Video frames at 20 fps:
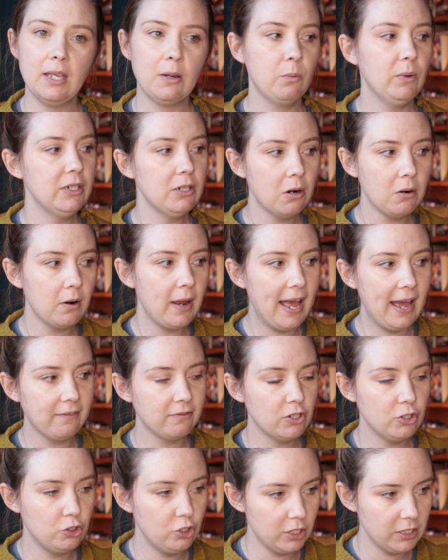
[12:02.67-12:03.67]
Like, we don't
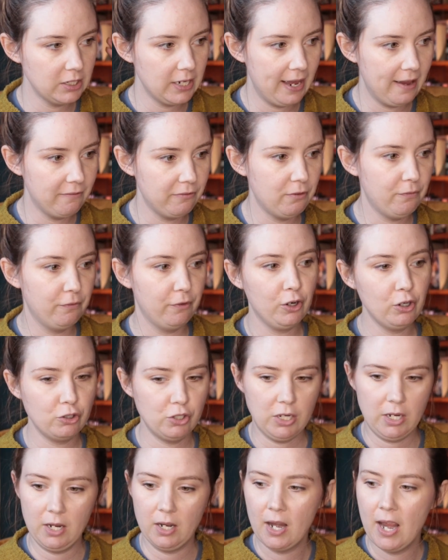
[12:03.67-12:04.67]
have to just have the
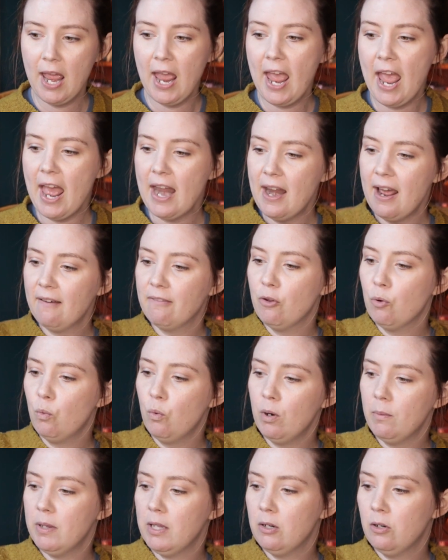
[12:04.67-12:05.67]
virgin and have the
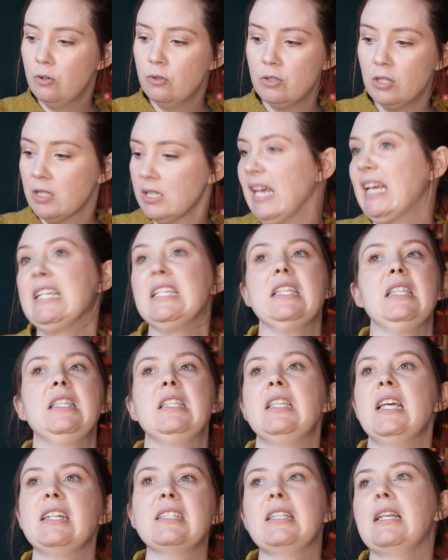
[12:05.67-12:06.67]
woman who's just like
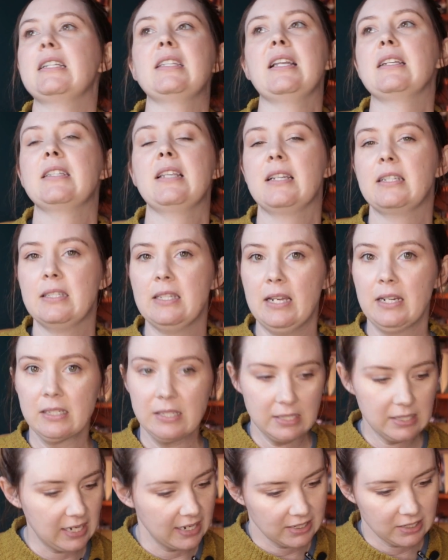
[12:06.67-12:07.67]
sex, sex, sex, sex,
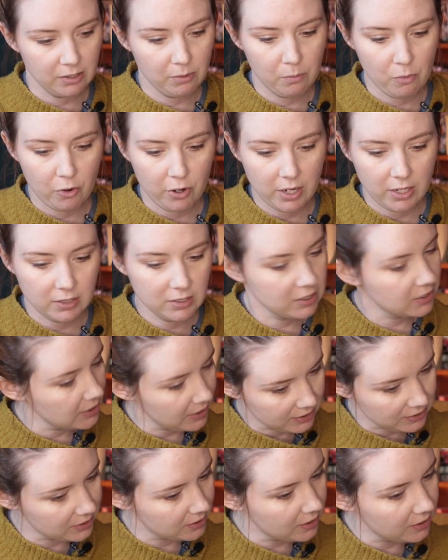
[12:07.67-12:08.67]
sex, sex in the morning,
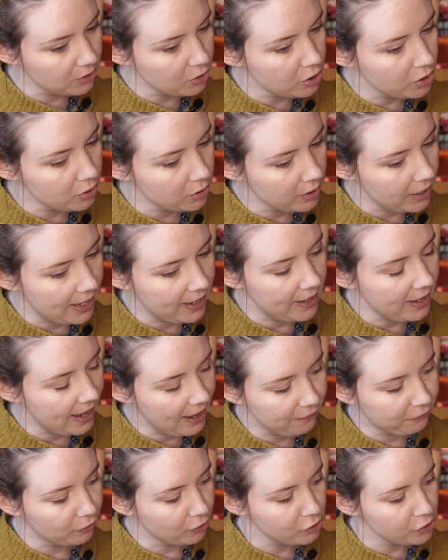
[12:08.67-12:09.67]
sex in the
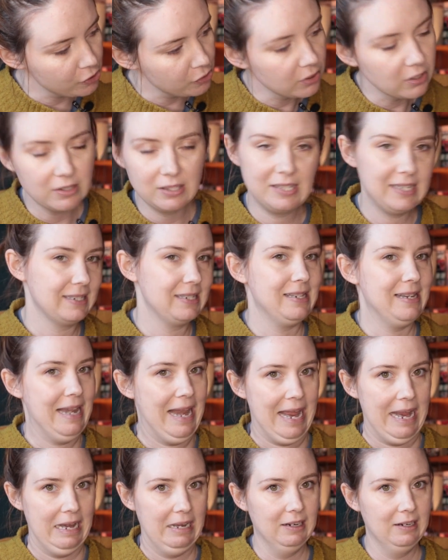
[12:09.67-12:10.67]
afternoon, and sex at
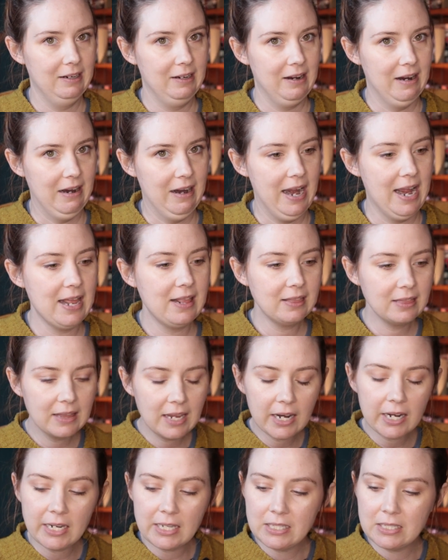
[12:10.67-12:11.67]
night. All right,
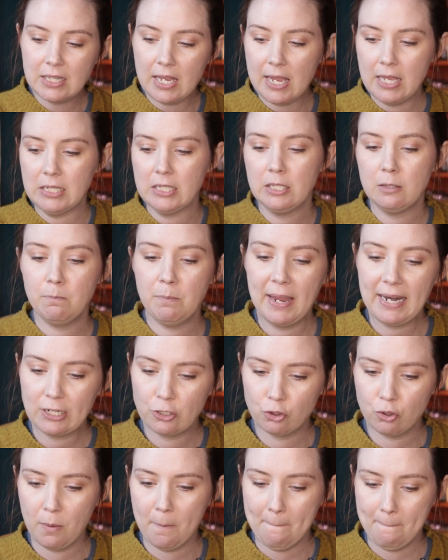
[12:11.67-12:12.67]
there is a
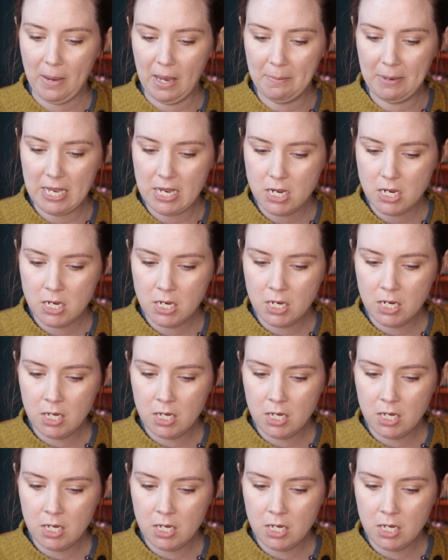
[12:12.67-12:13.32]
spectrum, baby.